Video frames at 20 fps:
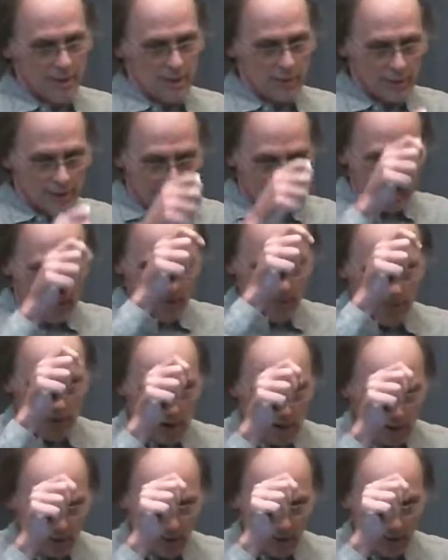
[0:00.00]
a
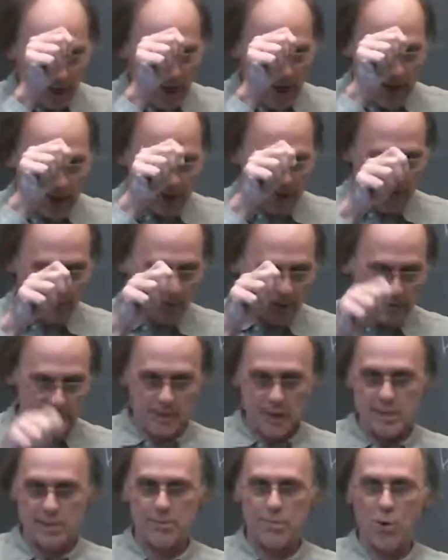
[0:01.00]
particle at a
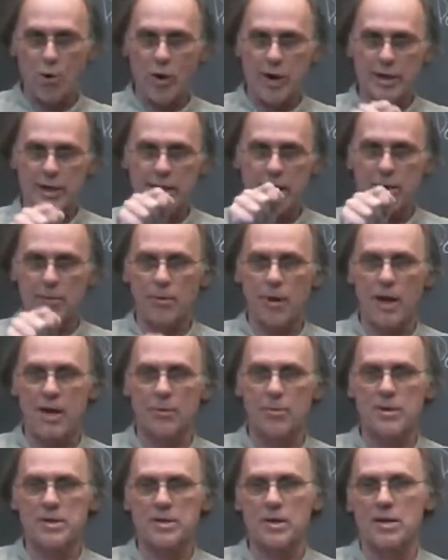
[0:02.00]
precise point at a
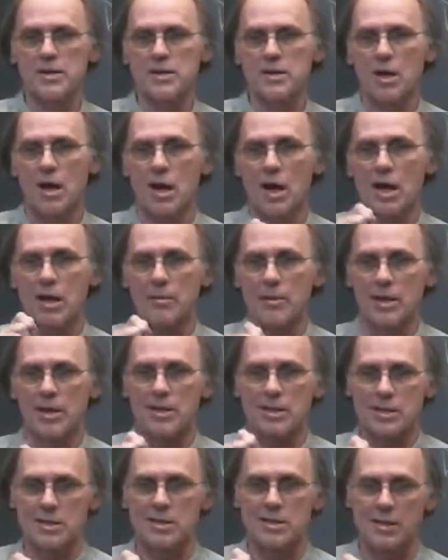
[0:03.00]
precise time
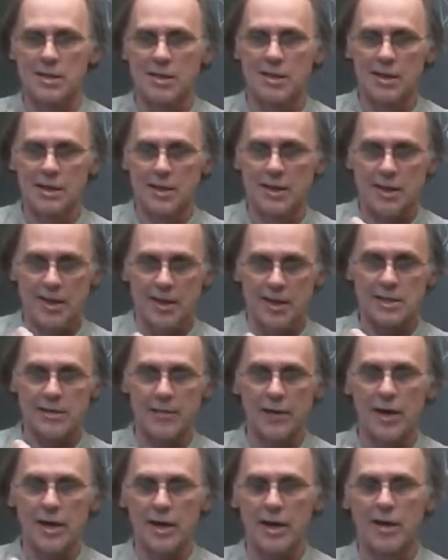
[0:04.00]
is a
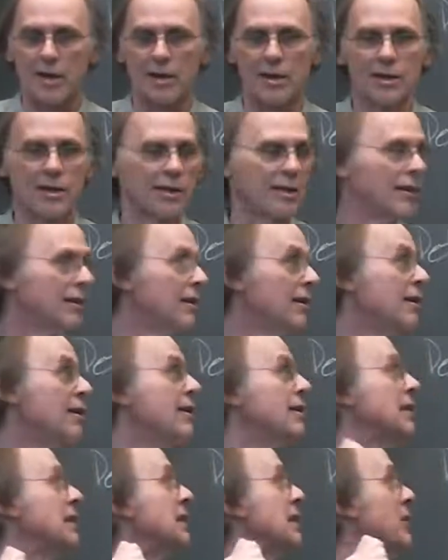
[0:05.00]
very
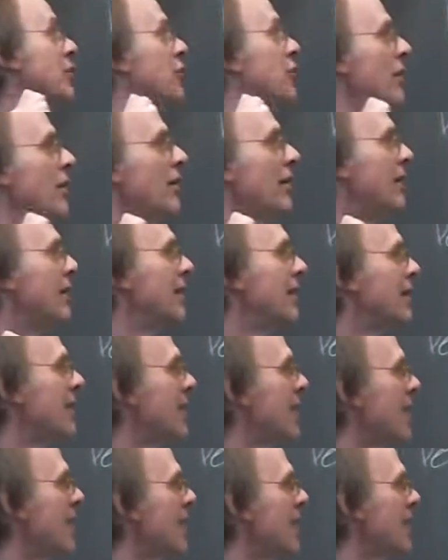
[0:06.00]

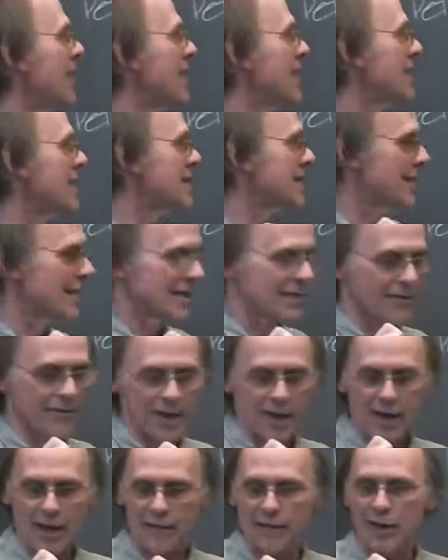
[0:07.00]

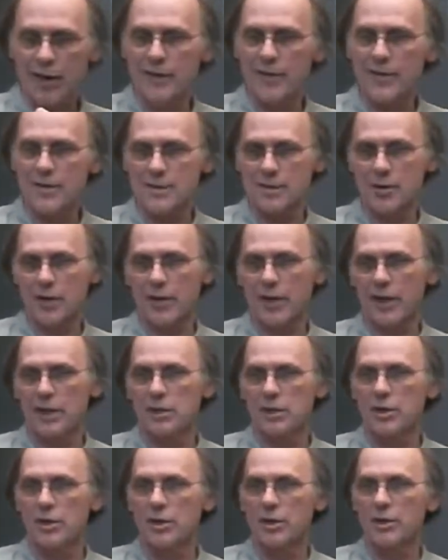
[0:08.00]
kind of unphysical thing
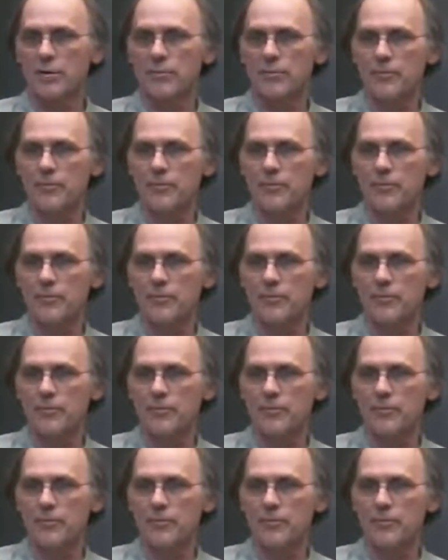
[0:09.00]
to do.